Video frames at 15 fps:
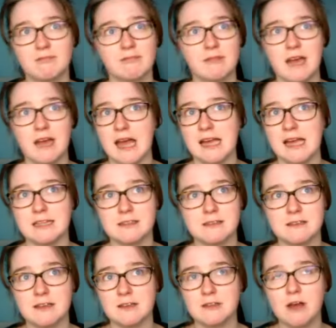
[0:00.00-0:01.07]
it's
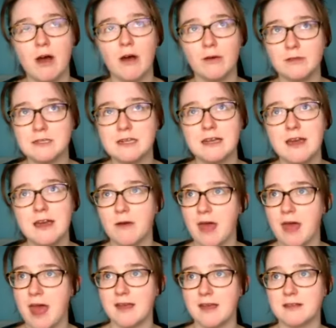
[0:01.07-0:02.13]
totally
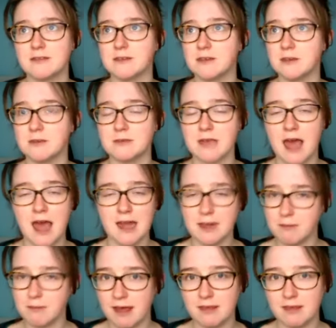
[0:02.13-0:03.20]
okay to use any
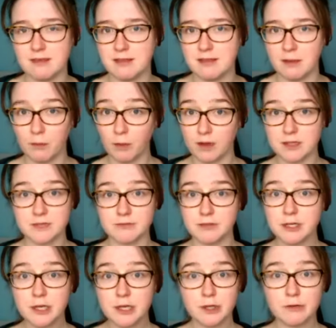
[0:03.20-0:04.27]
method that works for
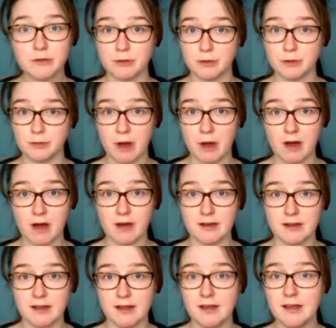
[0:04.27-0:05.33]
you, for your
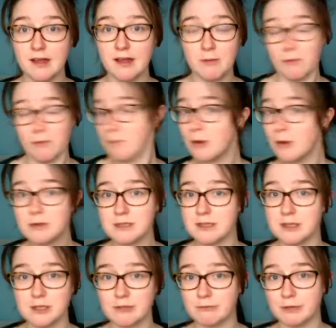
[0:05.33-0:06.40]
partner, mostly
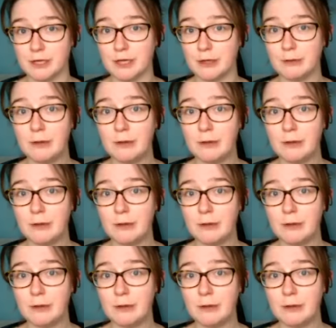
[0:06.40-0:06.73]
just for you,